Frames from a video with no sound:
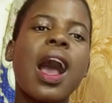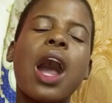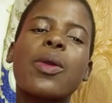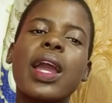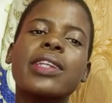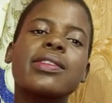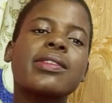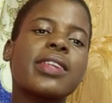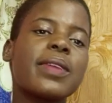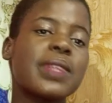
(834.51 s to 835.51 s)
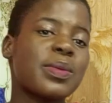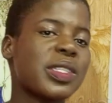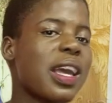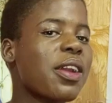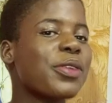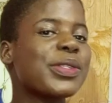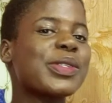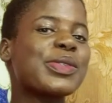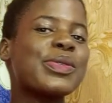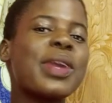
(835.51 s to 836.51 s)
I would like to give some shout
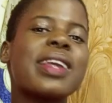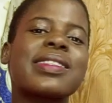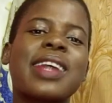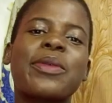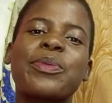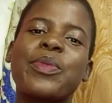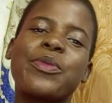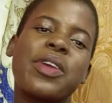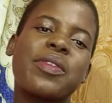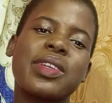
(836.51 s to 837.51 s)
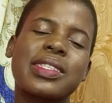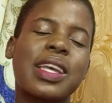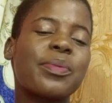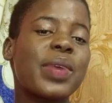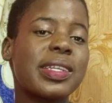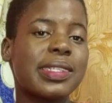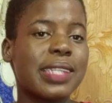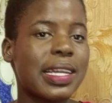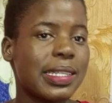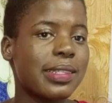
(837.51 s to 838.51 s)
outs to some very some
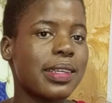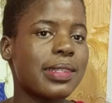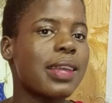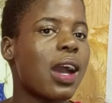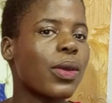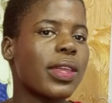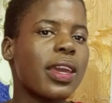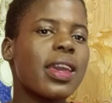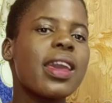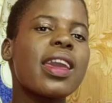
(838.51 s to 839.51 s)
personalities out there.